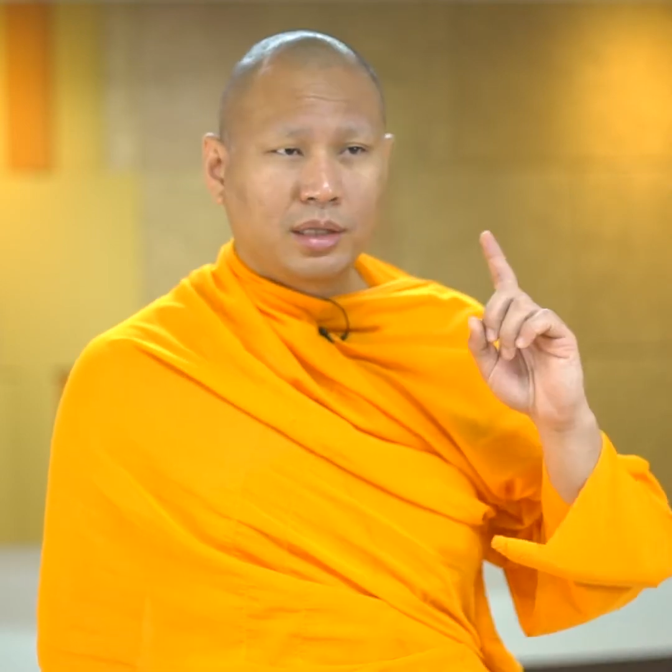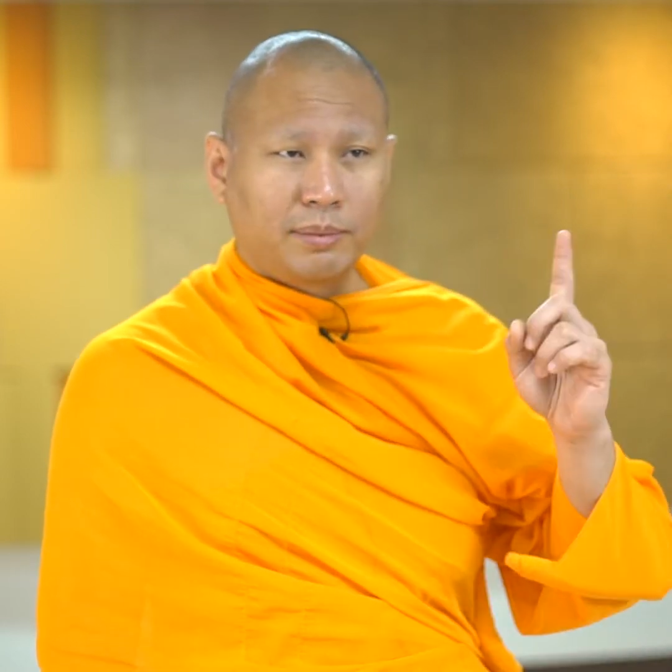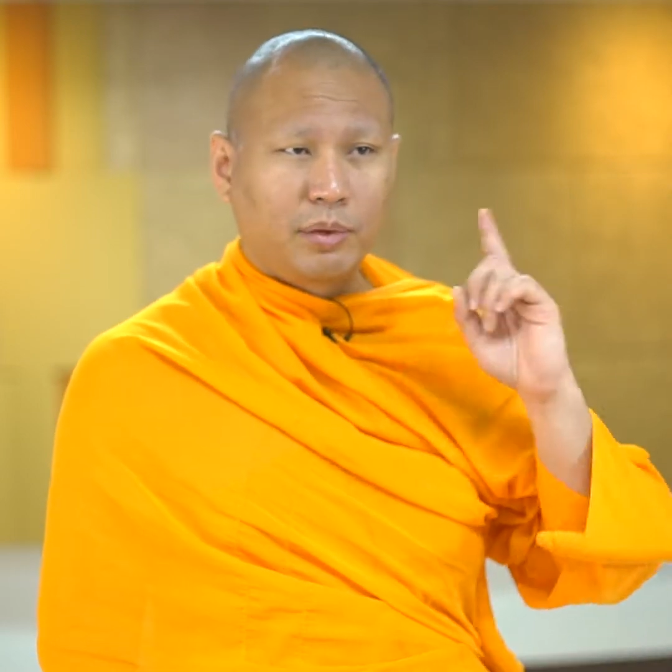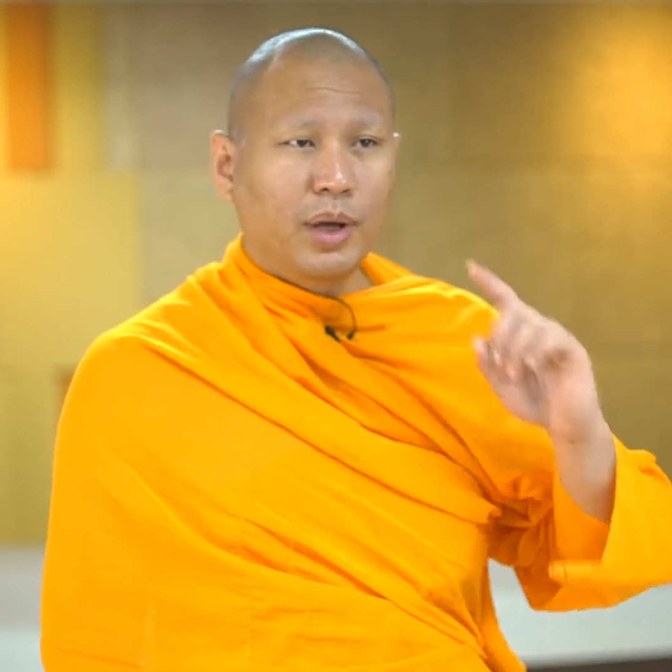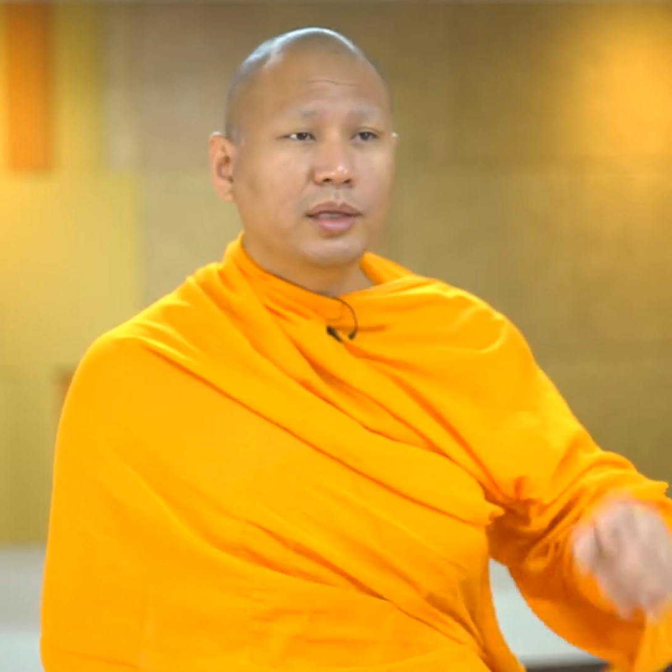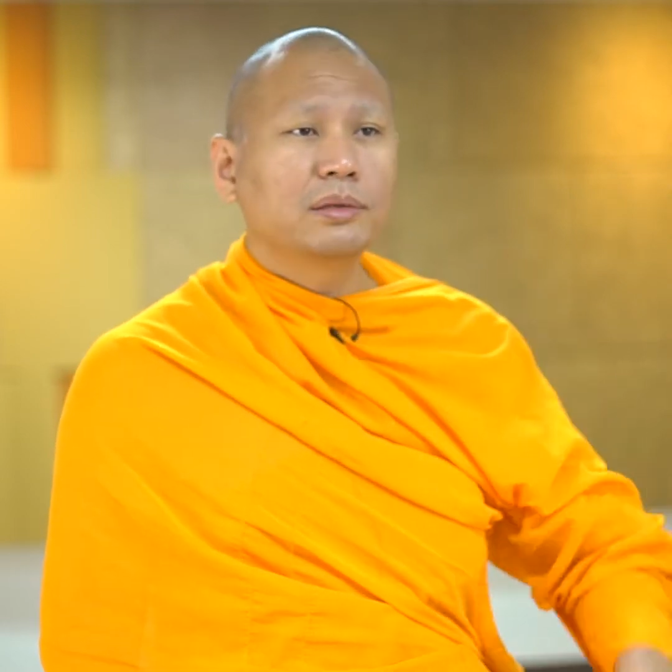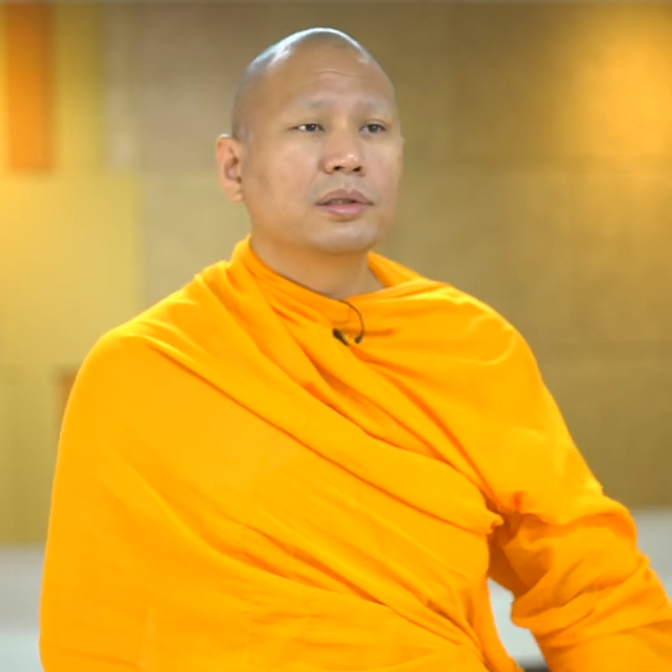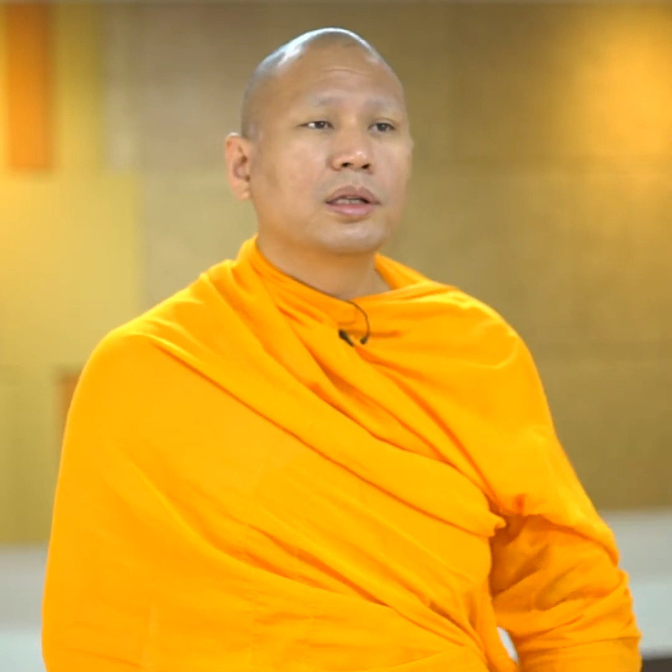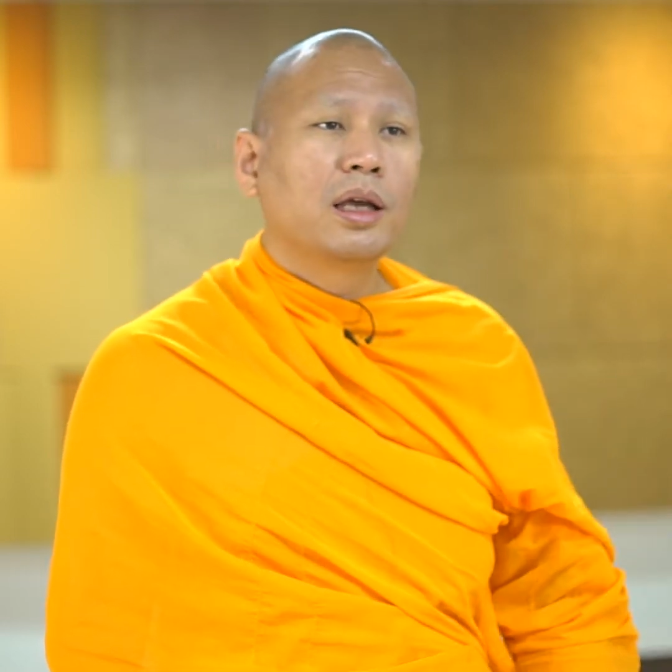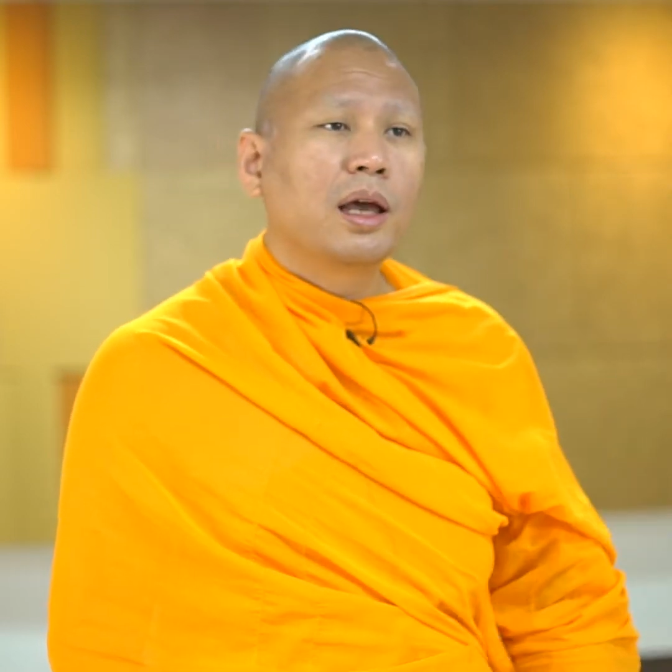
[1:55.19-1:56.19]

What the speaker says: Number one,